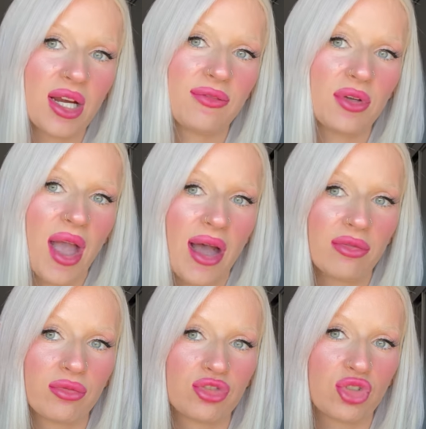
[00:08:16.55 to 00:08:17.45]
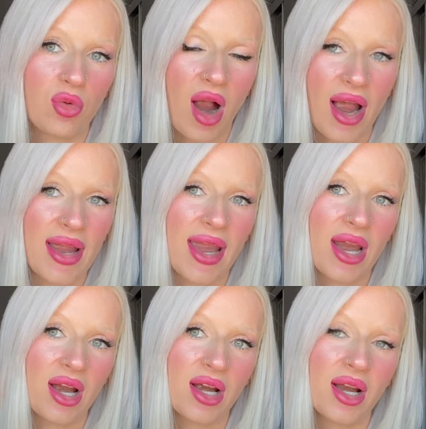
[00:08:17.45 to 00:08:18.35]
If you have dry
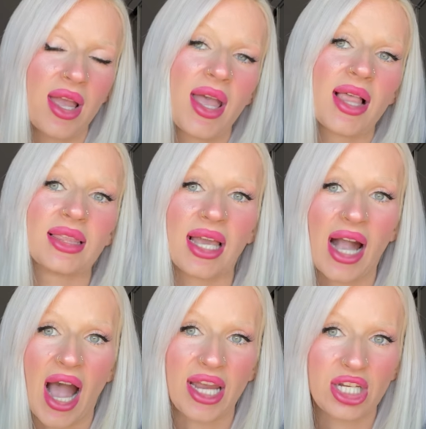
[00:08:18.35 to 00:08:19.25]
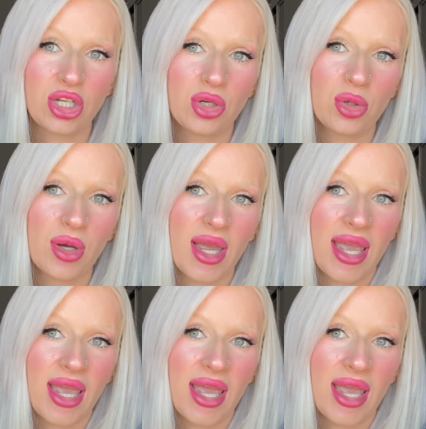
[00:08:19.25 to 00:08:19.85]
hair like I do,